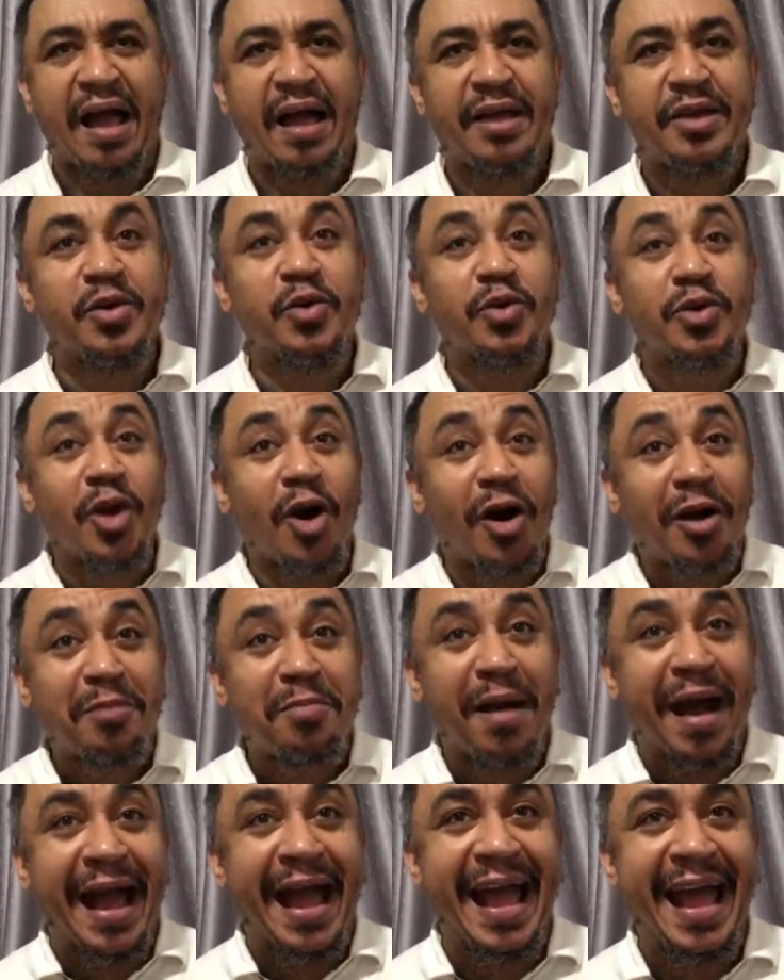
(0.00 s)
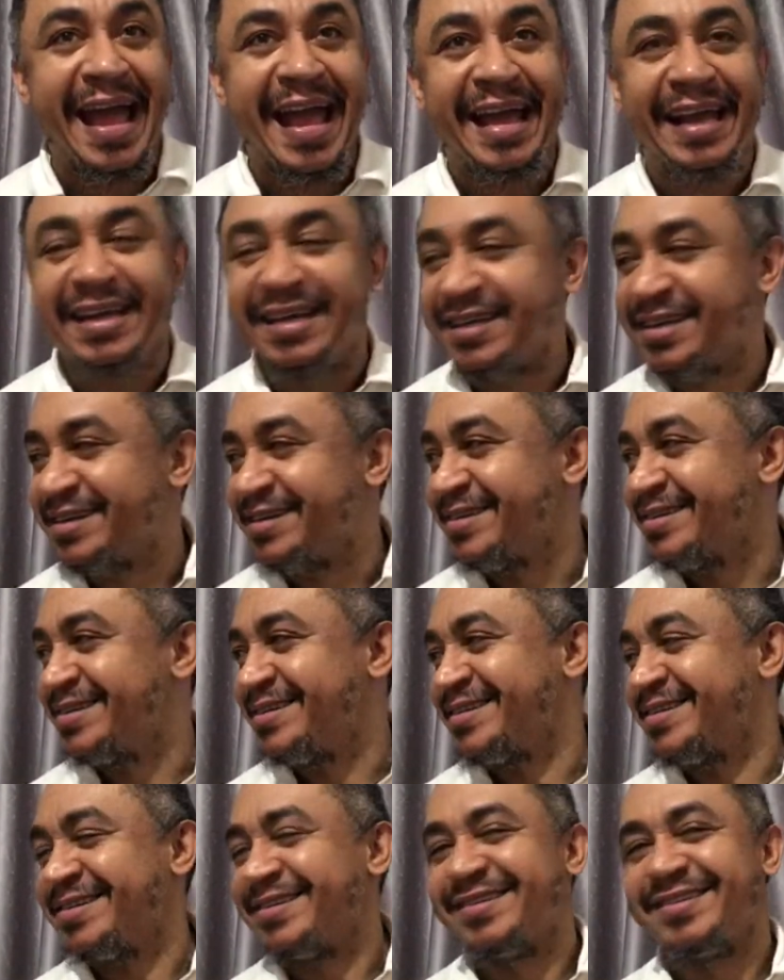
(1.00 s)
You knock my head
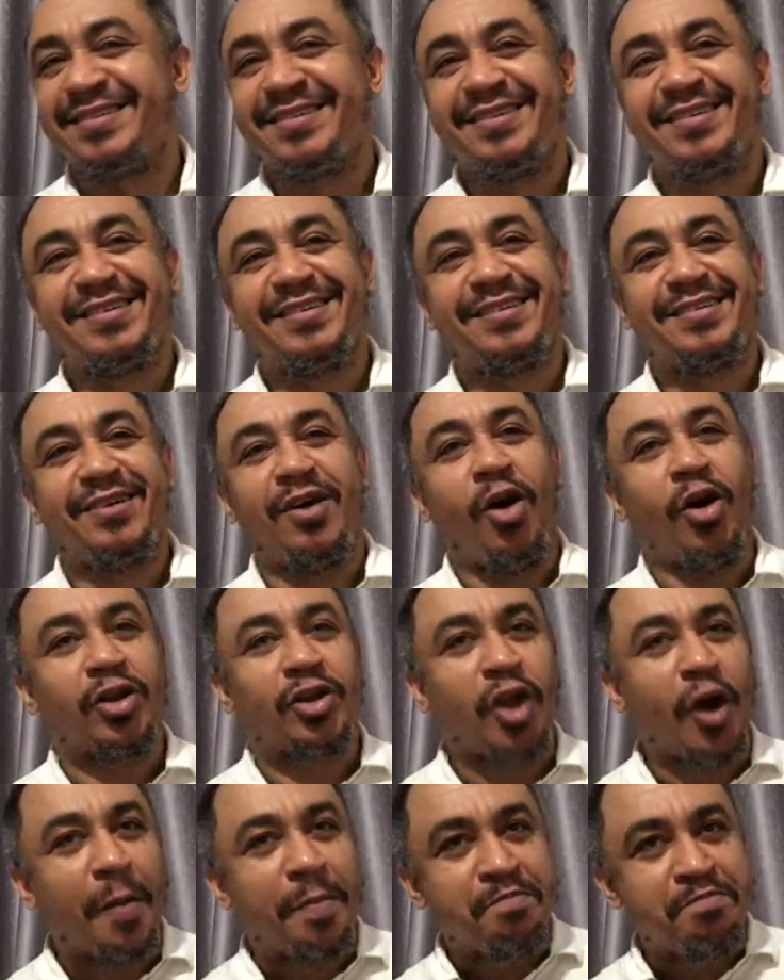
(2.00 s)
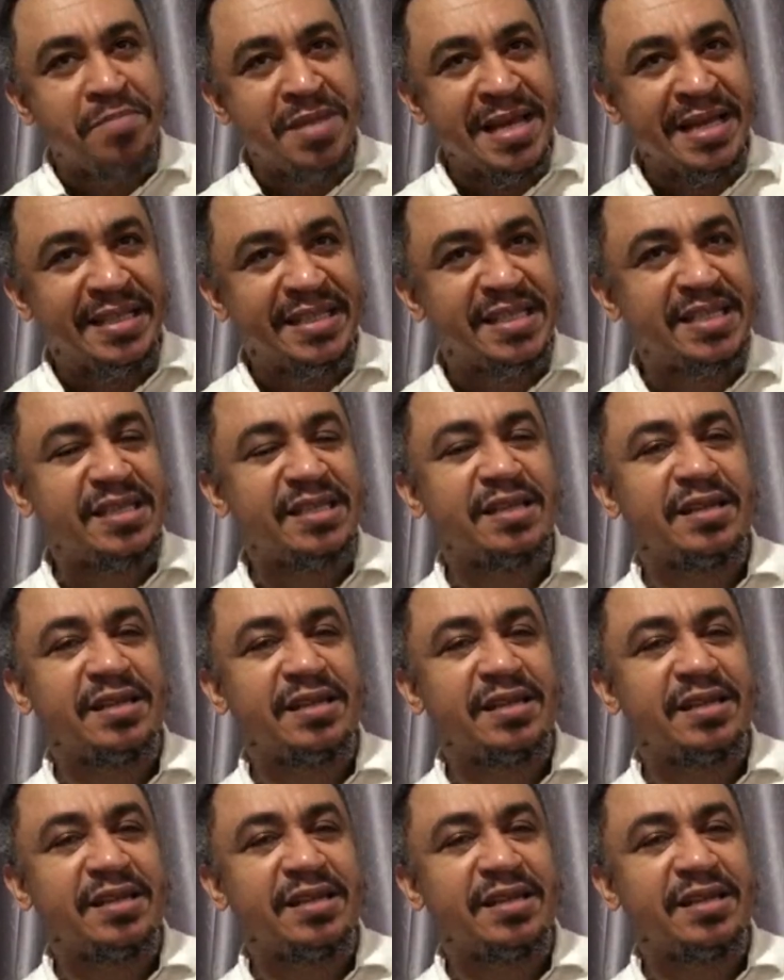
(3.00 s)
on top meat.